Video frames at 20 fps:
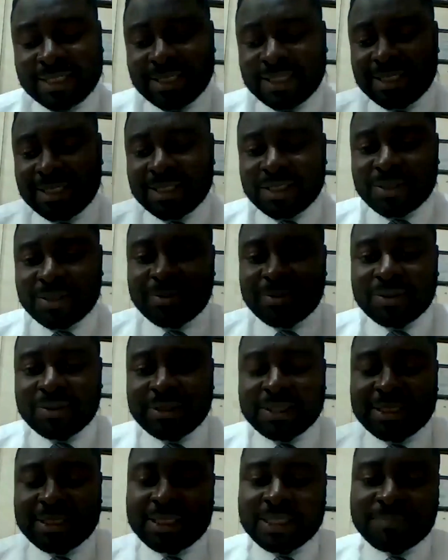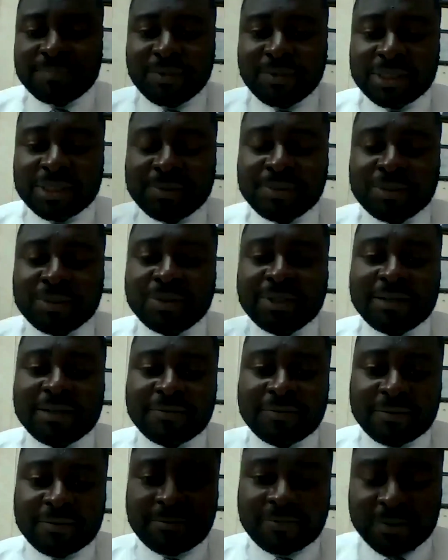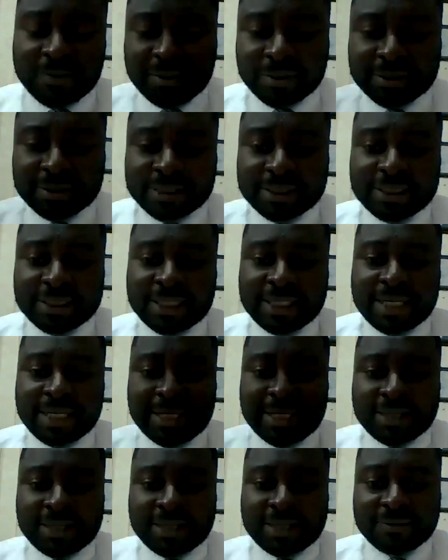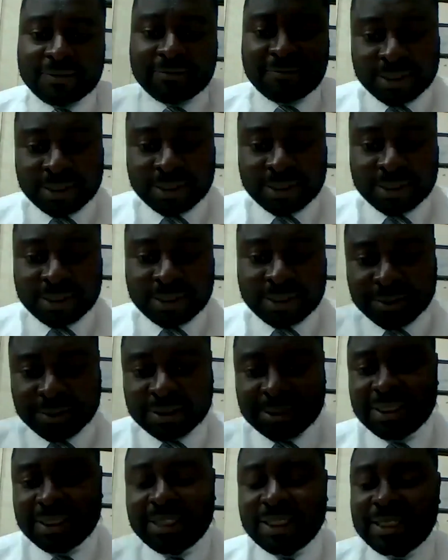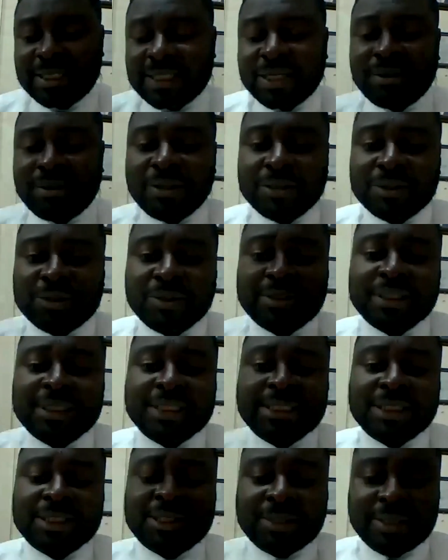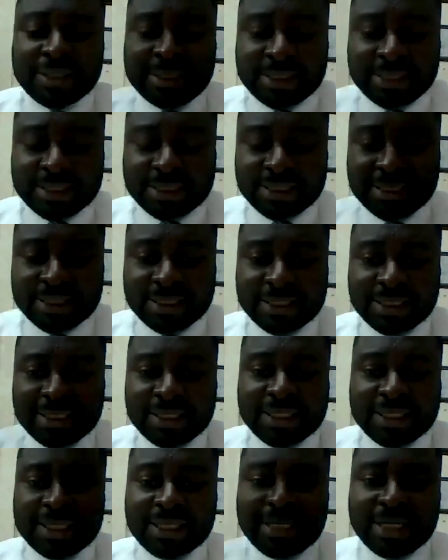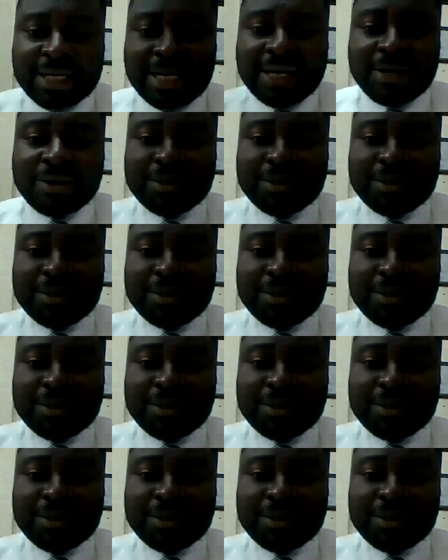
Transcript: So it's possible to have falls and fractures. Then also the joints are also